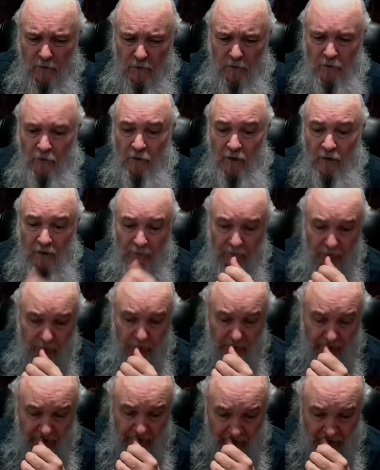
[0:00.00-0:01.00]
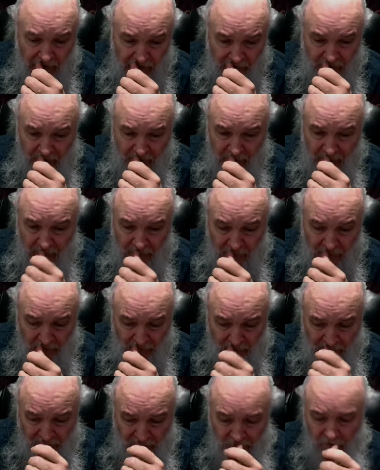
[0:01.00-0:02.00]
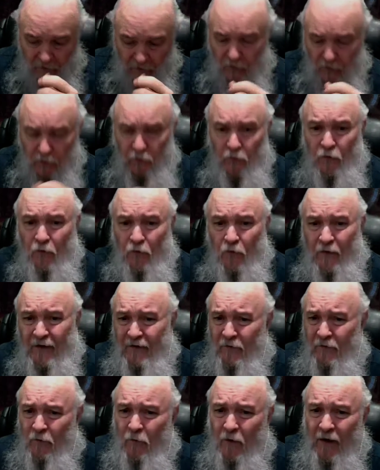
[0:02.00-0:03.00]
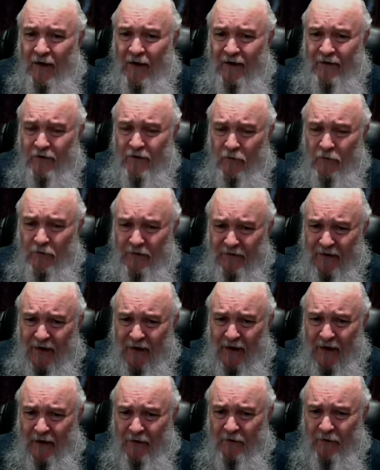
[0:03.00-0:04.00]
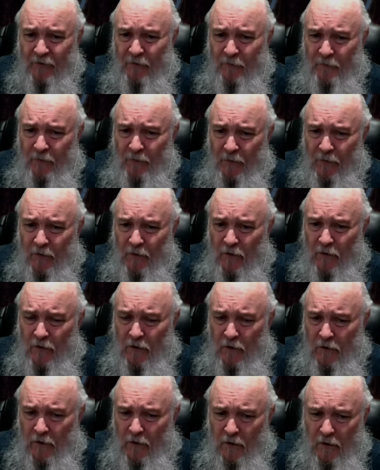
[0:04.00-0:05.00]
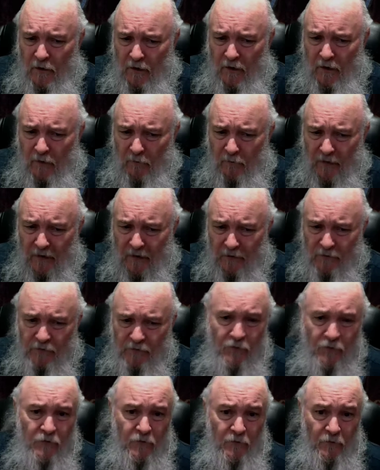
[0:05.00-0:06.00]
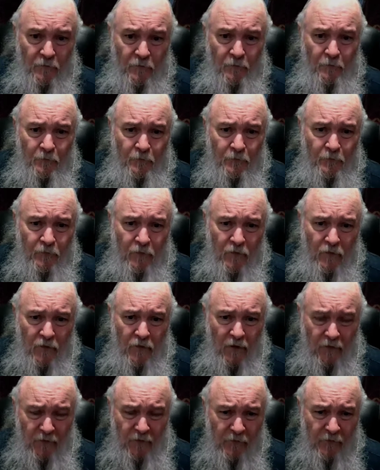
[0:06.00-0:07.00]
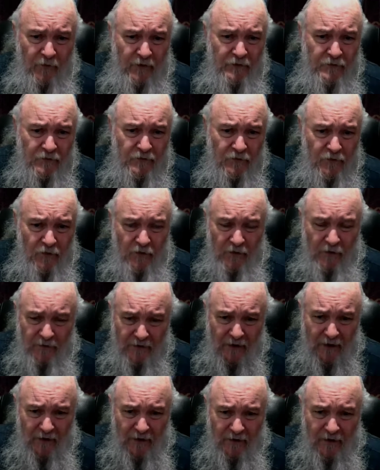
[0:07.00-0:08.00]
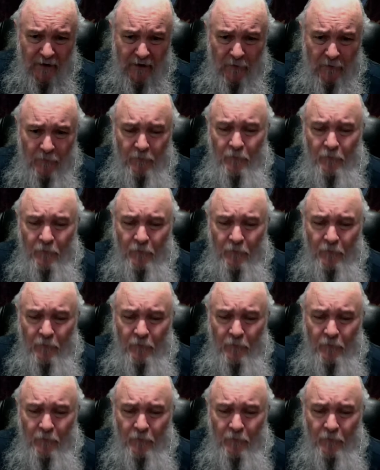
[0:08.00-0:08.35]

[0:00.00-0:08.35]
You have to be careful who and why you attack, and make certain that the reason you're attacking